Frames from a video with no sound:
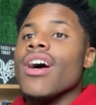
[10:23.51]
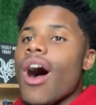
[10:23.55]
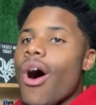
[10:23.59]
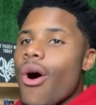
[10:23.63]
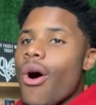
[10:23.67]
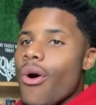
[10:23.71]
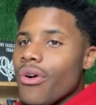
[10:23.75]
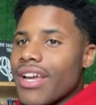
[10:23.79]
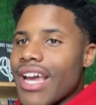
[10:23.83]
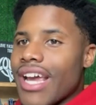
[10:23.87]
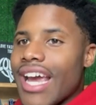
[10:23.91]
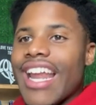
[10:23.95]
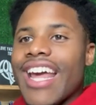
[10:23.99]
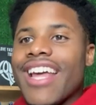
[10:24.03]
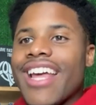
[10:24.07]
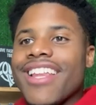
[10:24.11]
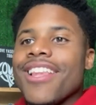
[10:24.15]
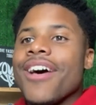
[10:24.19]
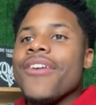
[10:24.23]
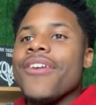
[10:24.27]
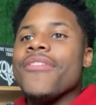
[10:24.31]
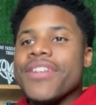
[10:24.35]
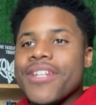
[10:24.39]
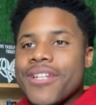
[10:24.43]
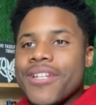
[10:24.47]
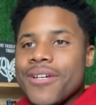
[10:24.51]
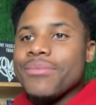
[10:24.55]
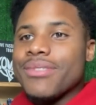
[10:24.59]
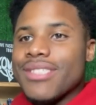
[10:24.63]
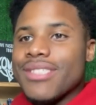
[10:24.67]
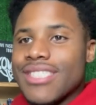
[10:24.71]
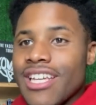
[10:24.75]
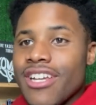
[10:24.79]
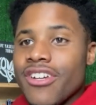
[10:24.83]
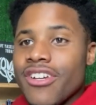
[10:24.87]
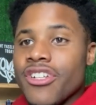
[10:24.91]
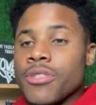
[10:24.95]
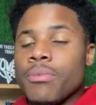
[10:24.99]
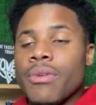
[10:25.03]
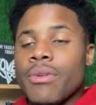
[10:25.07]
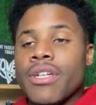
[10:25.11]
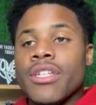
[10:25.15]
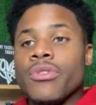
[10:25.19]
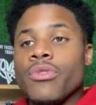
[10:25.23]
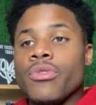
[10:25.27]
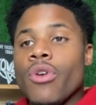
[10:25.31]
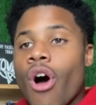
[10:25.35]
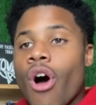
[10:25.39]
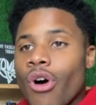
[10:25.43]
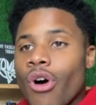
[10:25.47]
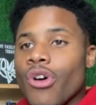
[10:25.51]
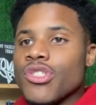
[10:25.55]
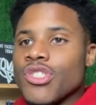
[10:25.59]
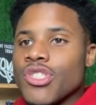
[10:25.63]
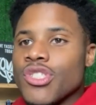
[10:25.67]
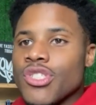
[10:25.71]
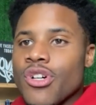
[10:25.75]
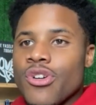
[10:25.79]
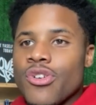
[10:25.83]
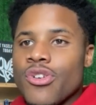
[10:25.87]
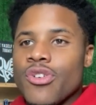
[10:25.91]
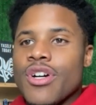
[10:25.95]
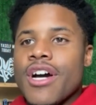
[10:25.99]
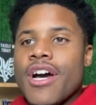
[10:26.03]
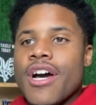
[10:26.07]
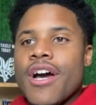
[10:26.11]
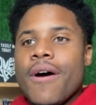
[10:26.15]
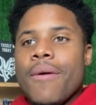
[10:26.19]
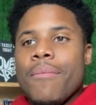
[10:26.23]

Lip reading: okay, they loving themselves, but you also